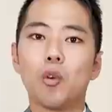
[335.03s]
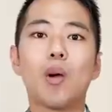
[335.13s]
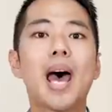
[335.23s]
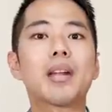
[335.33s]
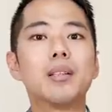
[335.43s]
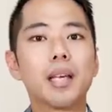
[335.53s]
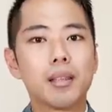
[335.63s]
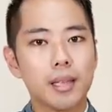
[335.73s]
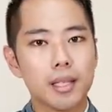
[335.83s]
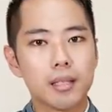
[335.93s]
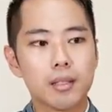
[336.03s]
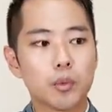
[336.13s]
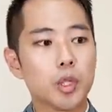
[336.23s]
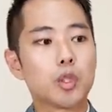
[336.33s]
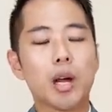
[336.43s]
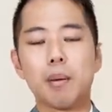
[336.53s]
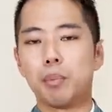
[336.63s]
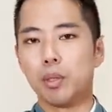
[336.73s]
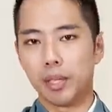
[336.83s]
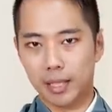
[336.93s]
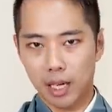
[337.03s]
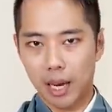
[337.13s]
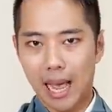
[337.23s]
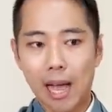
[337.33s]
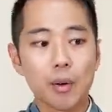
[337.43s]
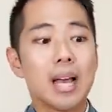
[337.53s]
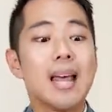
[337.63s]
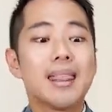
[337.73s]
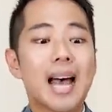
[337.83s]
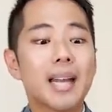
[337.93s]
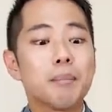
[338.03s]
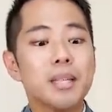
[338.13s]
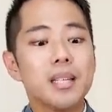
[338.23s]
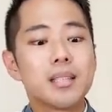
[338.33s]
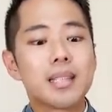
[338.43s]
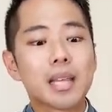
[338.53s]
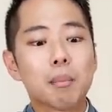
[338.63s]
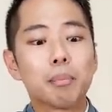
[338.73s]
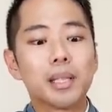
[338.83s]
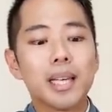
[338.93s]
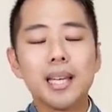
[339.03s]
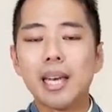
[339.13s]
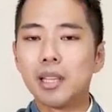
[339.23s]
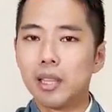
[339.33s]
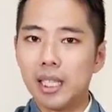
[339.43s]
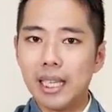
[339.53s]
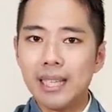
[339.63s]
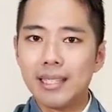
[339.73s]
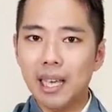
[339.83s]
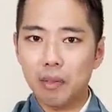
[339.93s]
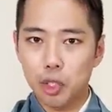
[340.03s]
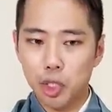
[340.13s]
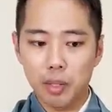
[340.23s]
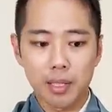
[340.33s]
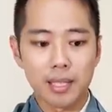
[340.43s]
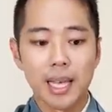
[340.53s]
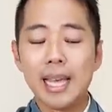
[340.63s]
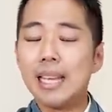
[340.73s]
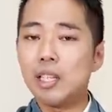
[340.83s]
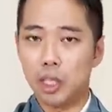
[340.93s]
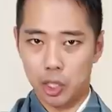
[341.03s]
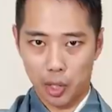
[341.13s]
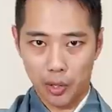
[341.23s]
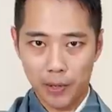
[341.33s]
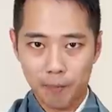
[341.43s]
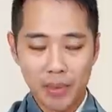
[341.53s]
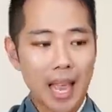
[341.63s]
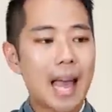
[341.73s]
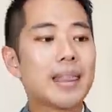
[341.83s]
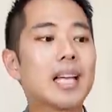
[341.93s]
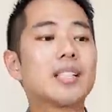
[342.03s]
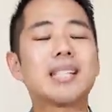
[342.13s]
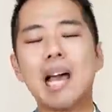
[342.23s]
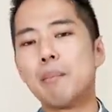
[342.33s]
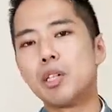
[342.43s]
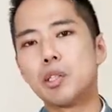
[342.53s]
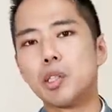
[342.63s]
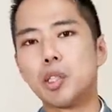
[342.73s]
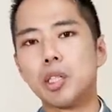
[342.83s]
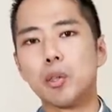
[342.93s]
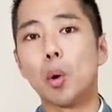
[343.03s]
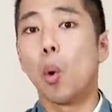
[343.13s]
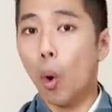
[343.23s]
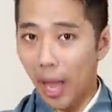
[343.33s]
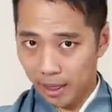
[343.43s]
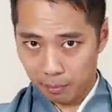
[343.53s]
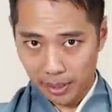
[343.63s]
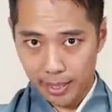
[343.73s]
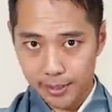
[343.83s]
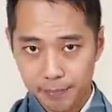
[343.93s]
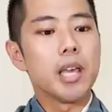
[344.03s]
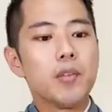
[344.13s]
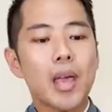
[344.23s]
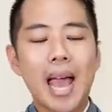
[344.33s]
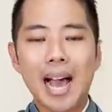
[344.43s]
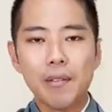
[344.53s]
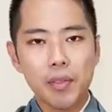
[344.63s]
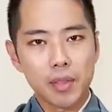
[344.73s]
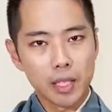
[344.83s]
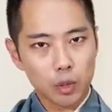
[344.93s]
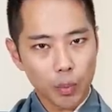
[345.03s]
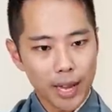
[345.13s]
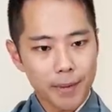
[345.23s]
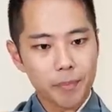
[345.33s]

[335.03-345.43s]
rattle like this when you try to pull the katana out. That means that the blade and the inside of the sheath is hitting each other and that could damage the sheath and the blade. If you have it this way,